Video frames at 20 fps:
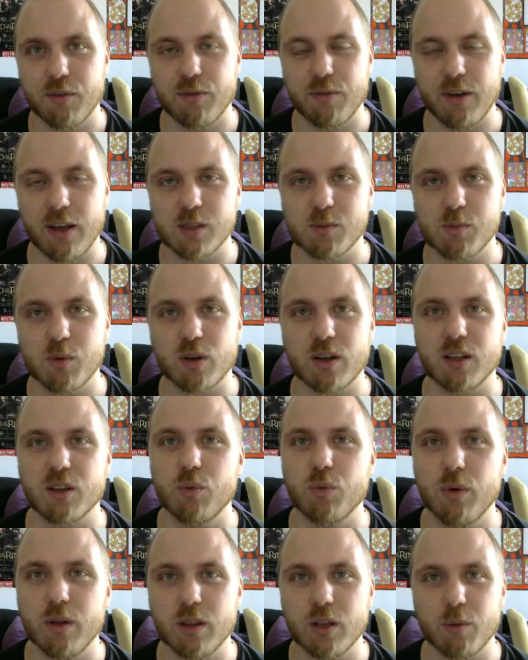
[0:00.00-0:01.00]
Facebook and
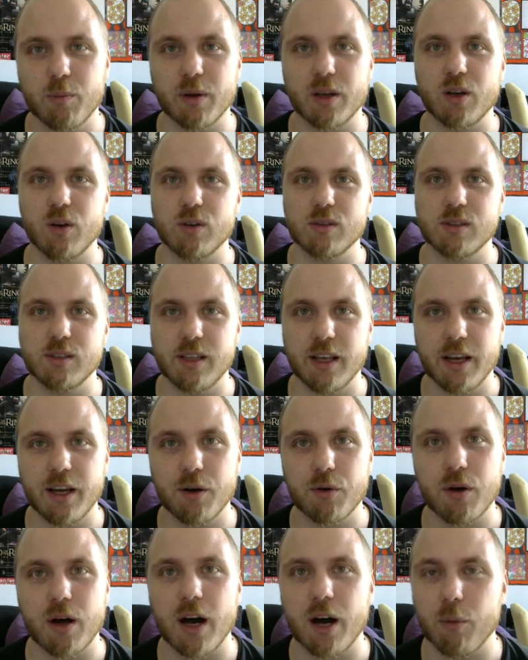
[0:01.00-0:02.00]
Twitter, because
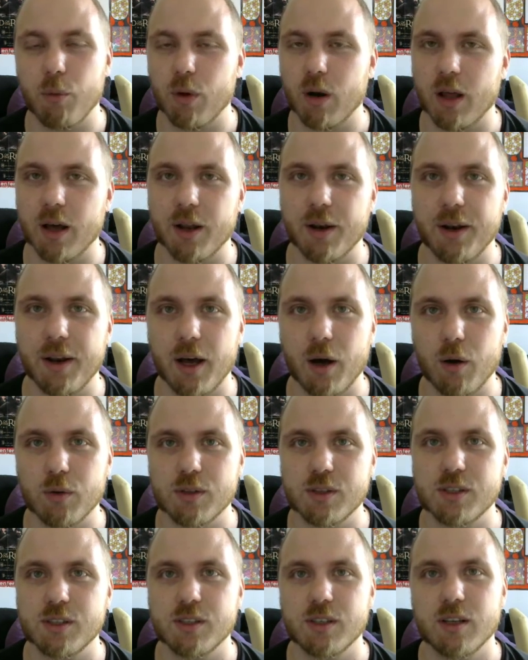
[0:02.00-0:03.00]
there I will
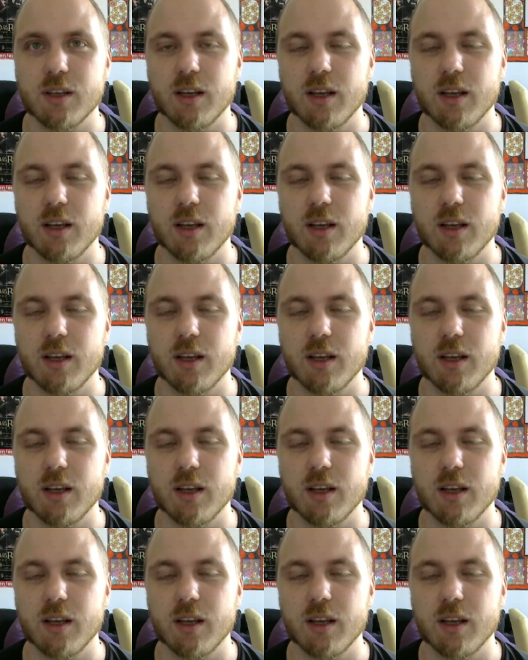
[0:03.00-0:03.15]
announce